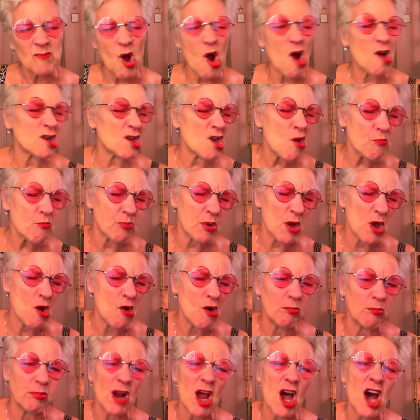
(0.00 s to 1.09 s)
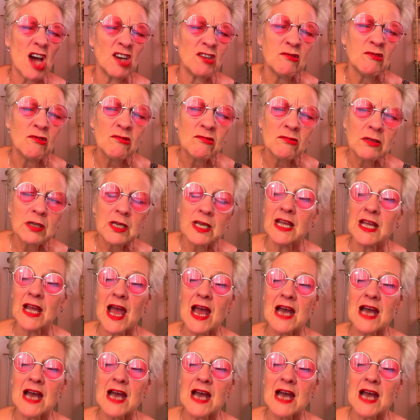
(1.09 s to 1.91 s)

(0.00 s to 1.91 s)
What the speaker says: "Are you pure blood?" he